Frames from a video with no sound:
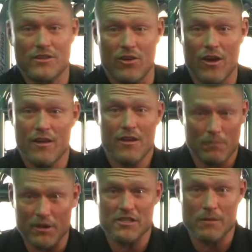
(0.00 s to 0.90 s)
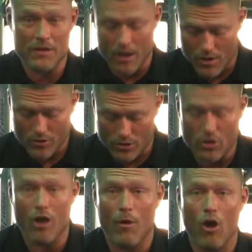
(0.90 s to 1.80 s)
side, please let me know, because
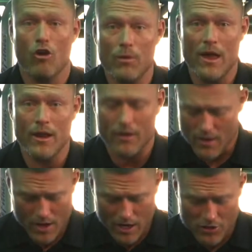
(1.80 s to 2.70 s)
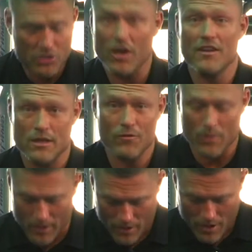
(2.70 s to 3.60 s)
I'm horrible at it, and it just goes
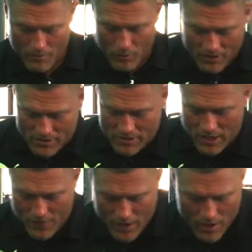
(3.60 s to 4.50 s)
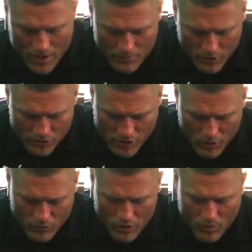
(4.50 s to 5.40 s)
everywhere. But once it's down there, because I
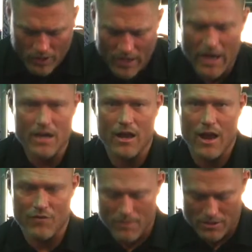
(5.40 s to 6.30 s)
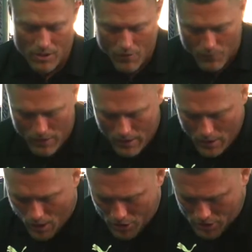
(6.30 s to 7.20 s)
don't really want to eat it and have the mess go everywhere,
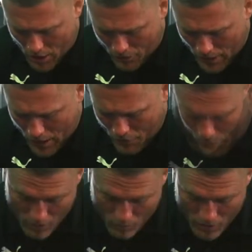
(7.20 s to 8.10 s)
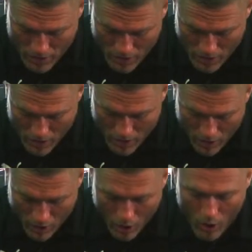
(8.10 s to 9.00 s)
I just cut it in half, and we are
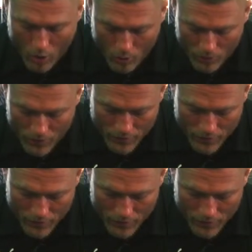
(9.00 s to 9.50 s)
on.